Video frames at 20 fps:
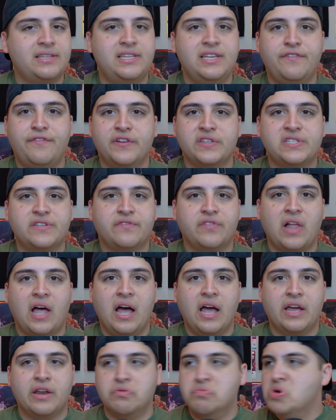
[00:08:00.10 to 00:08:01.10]
defensive
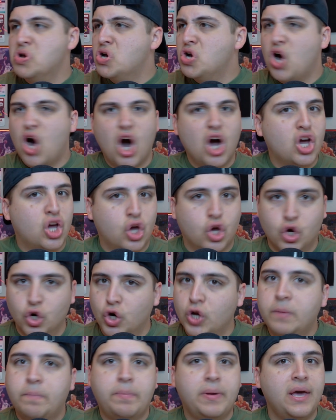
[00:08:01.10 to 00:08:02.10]
line. A
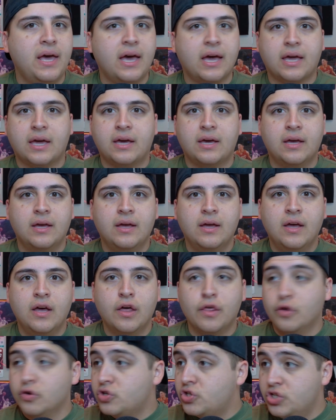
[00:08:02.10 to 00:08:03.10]
good pick.
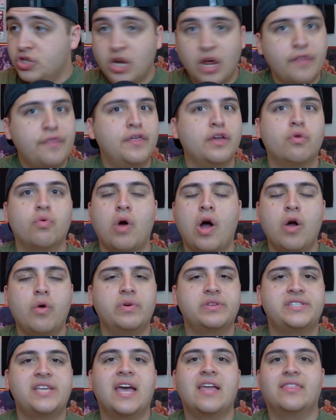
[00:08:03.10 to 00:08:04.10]
There's nothing wrong
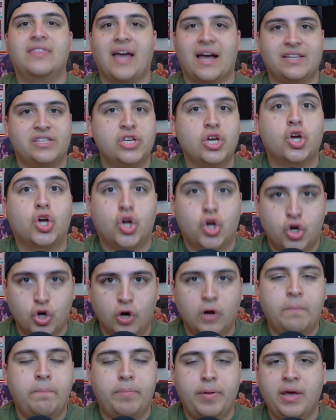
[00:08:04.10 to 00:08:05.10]
with saying that's a
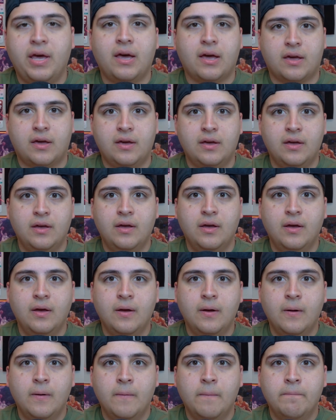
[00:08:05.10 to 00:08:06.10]
good pick.
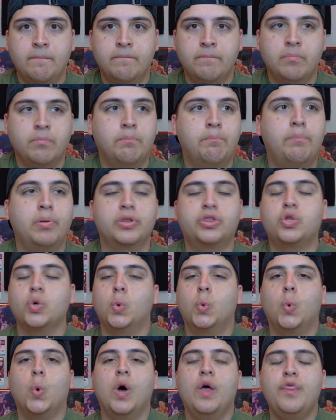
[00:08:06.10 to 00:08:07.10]
But the
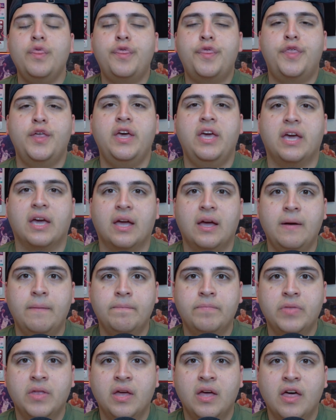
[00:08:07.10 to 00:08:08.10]
one thing
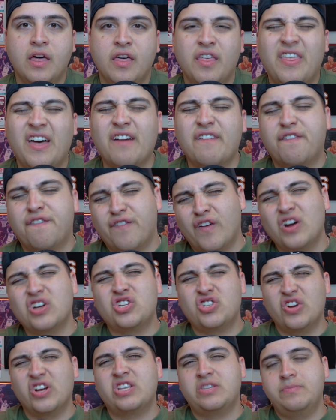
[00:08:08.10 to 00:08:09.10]
that
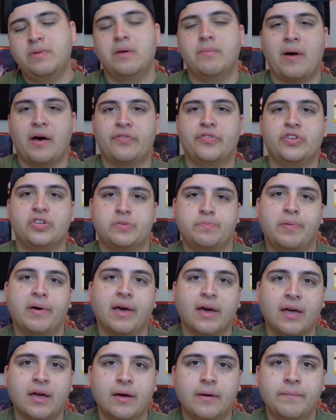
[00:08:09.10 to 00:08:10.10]
frustrates me about this
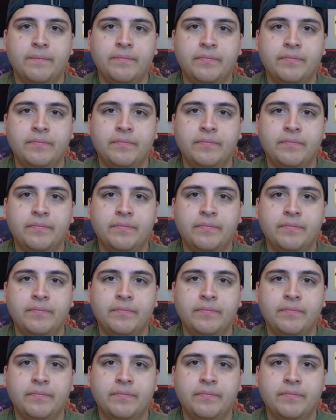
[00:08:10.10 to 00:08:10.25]
pick